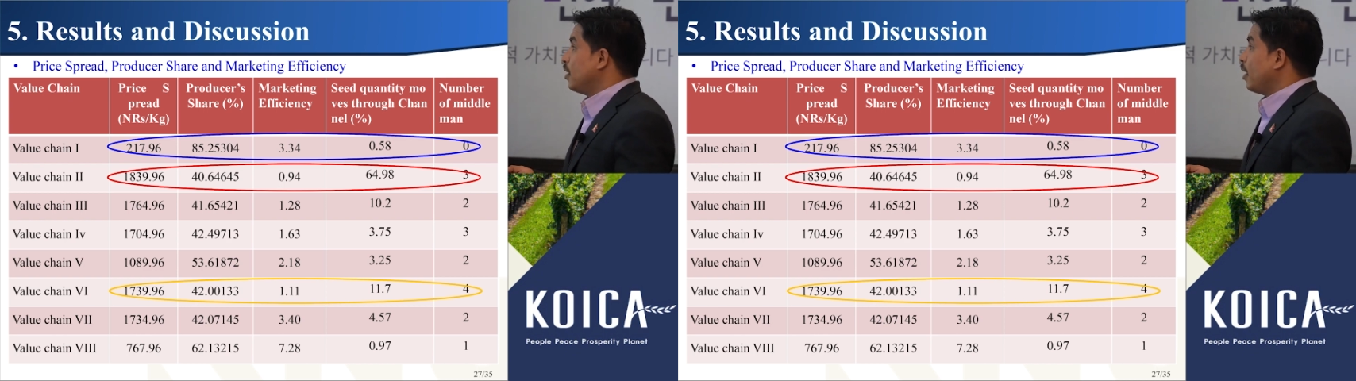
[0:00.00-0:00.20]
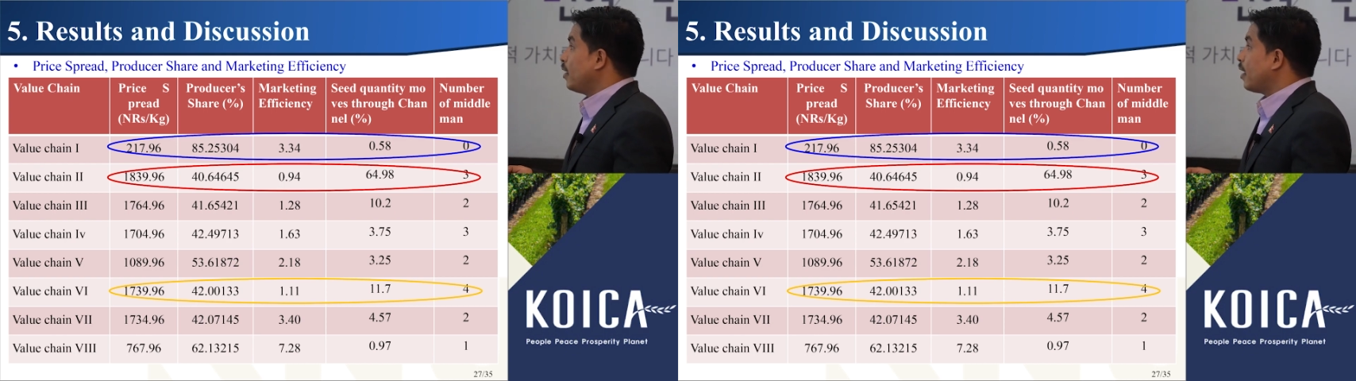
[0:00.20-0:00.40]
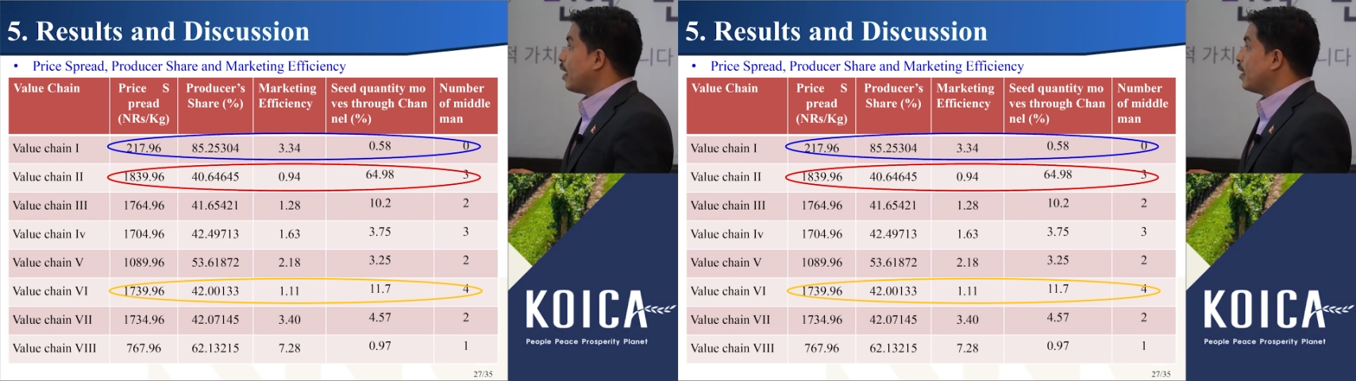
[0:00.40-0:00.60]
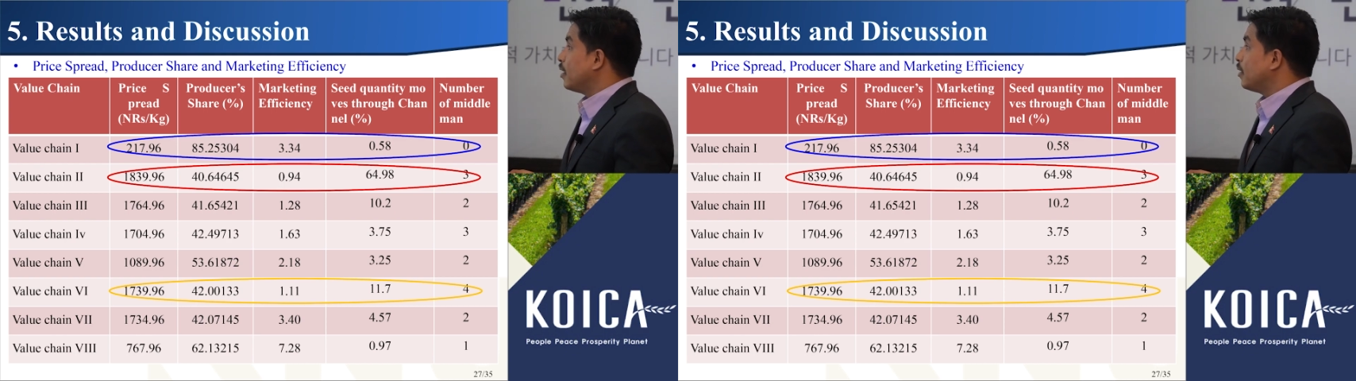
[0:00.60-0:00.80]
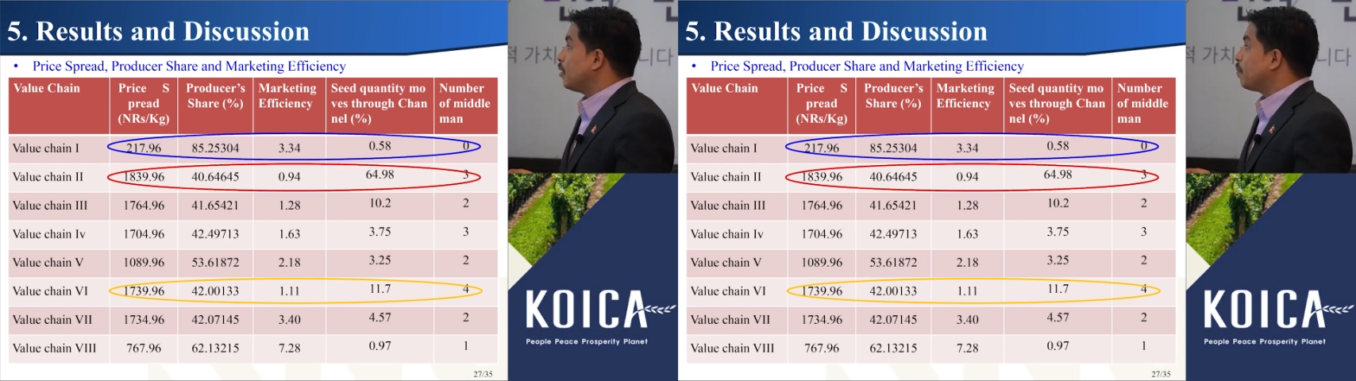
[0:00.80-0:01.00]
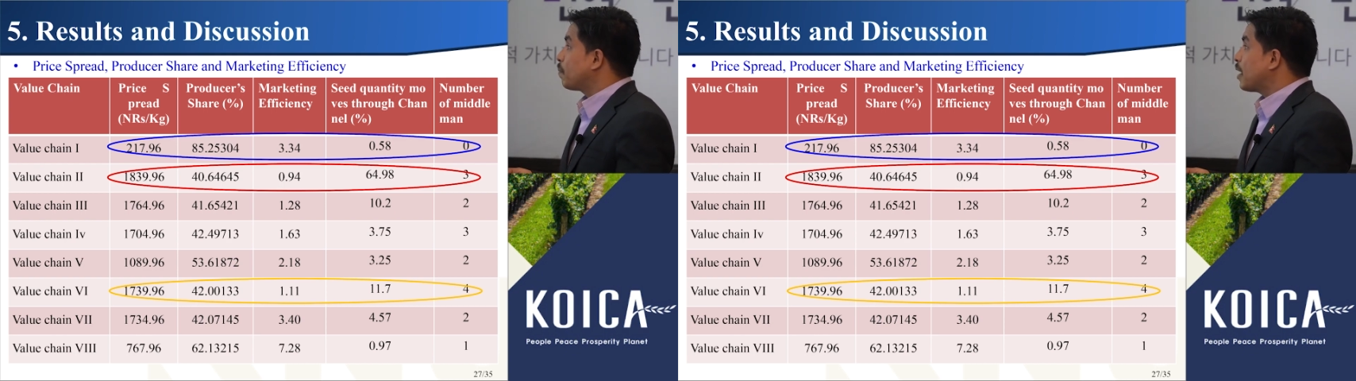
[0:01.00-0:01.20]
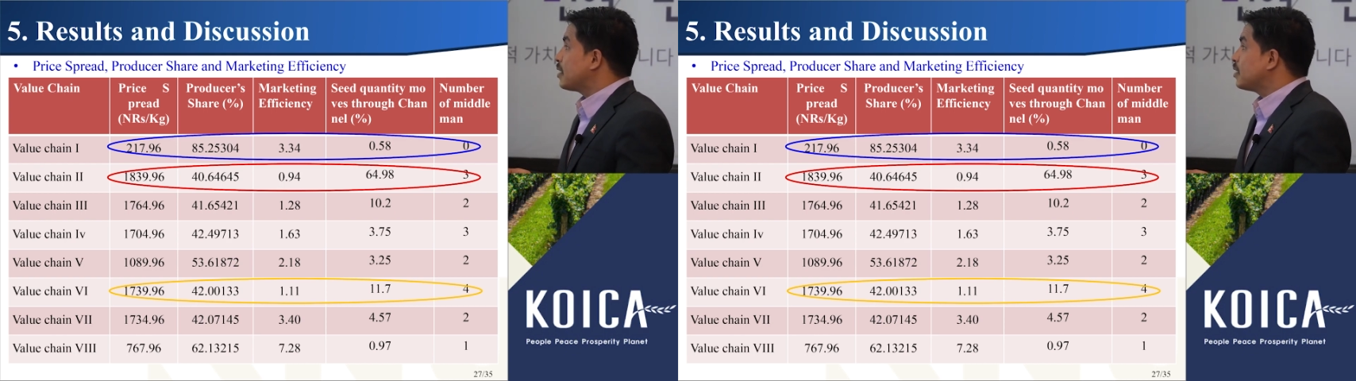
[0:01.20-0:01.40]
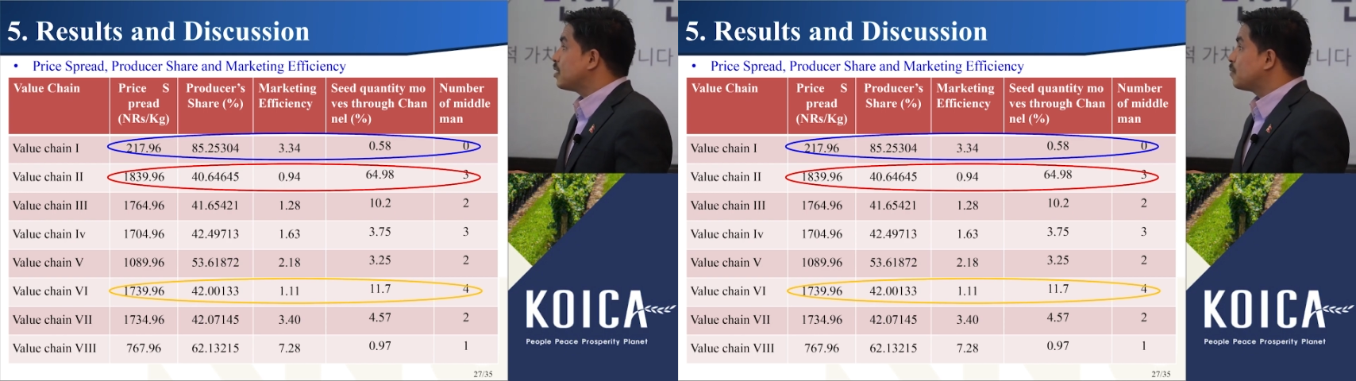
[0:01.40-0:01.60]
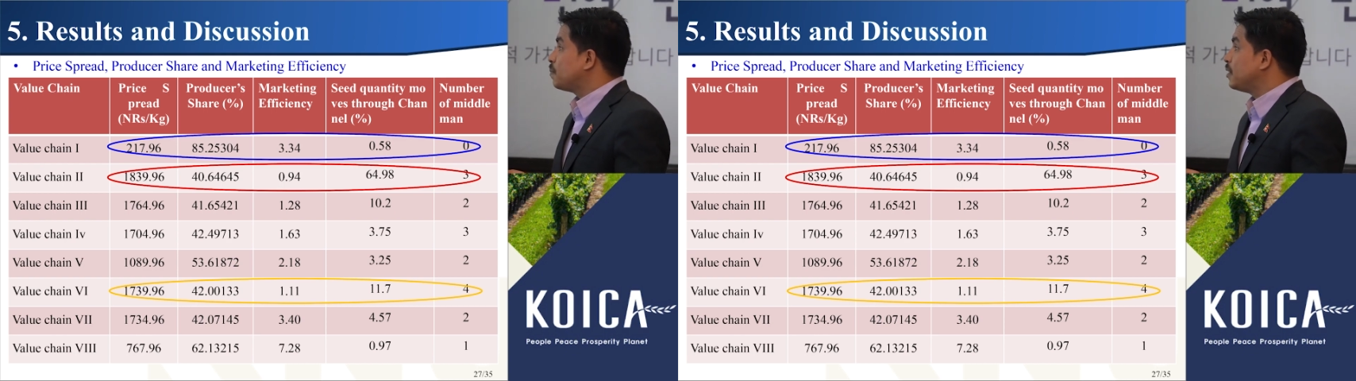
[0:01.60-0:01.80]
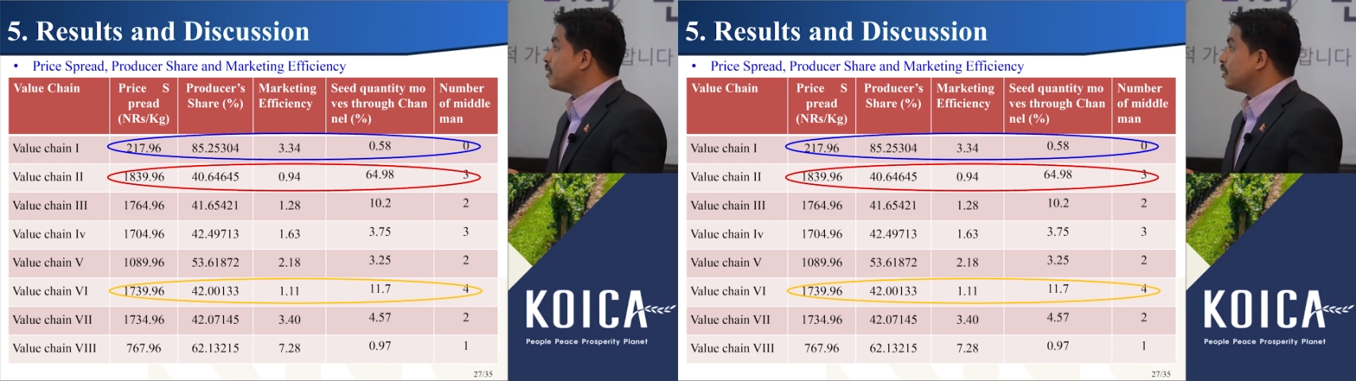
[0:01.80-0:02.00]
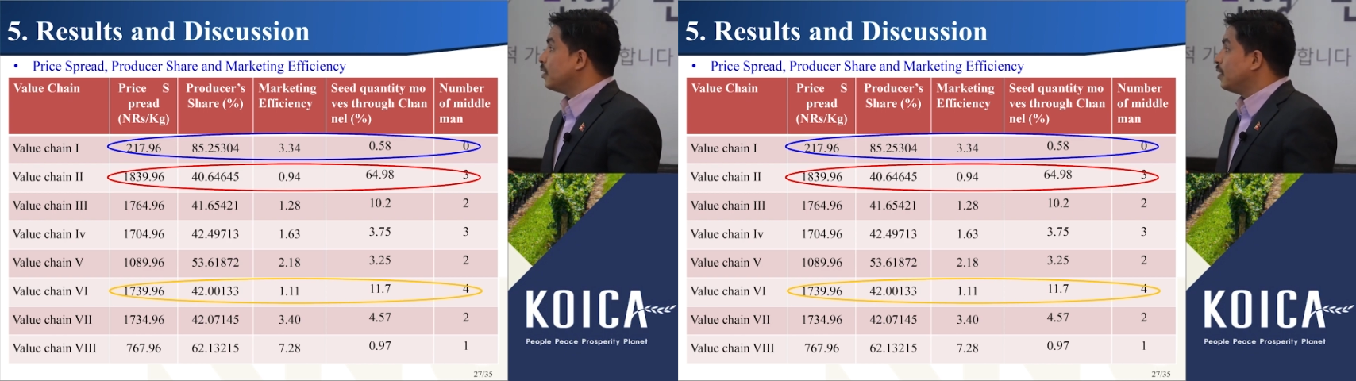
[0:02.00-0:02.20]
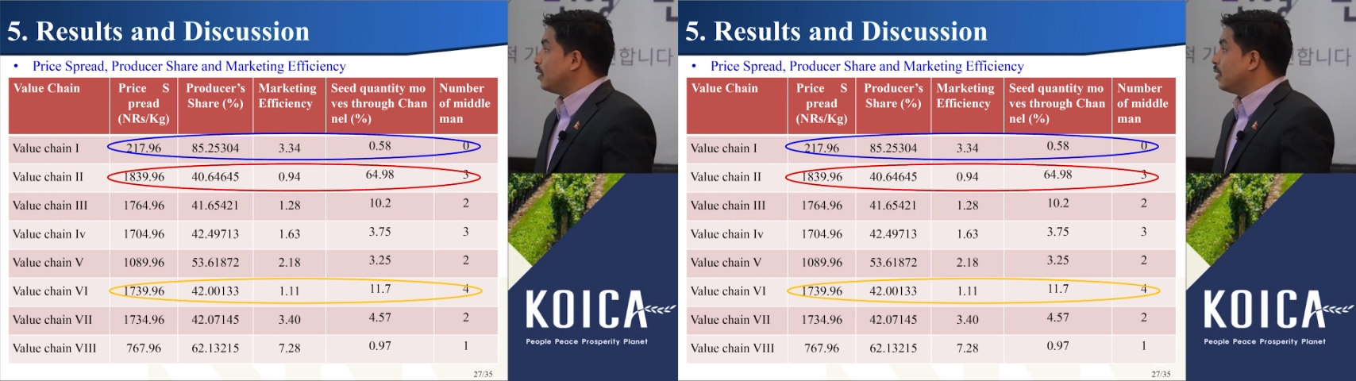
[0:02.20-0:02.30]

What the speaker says: and price spread